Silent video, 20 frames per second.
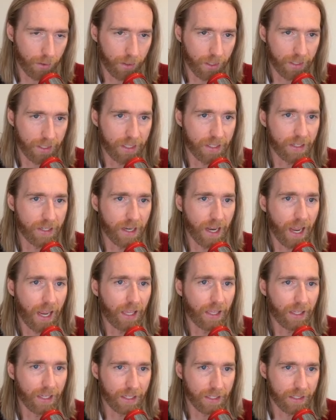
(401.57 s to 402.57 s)
This is an
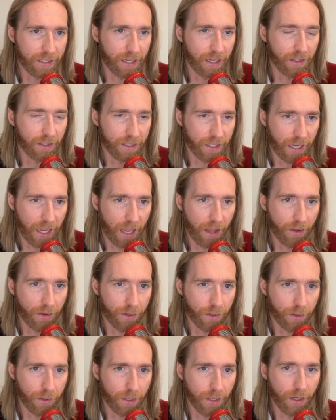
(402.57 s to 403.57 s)
alias sales
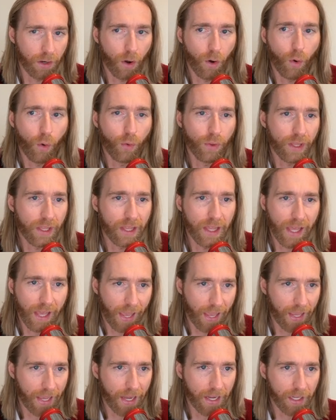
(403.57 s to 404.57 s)
calendar that only
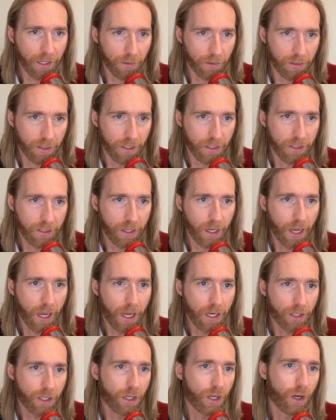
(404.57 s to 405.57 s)
the AI uses
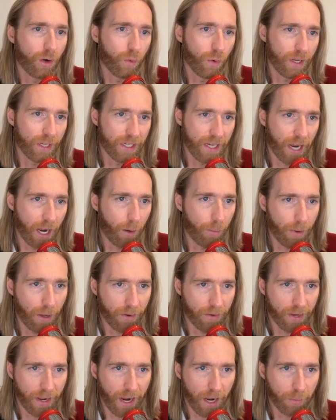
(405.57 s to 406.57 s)
to know when to
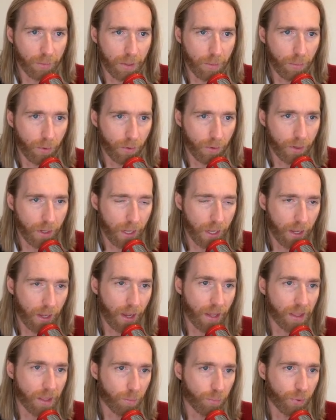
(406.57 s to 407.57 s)
outbound dial people
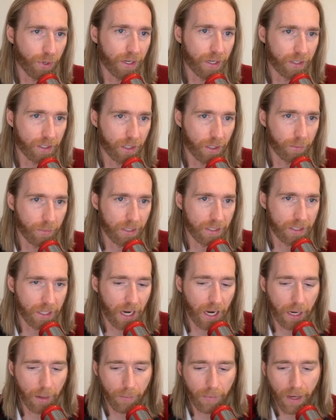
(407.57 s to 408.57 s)
at the predetermined
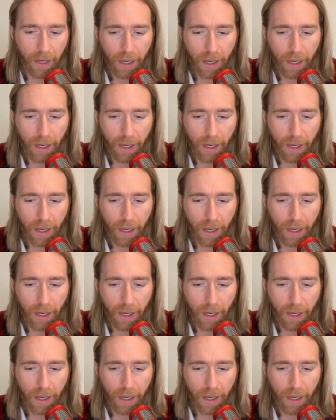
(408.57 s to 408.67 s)
time.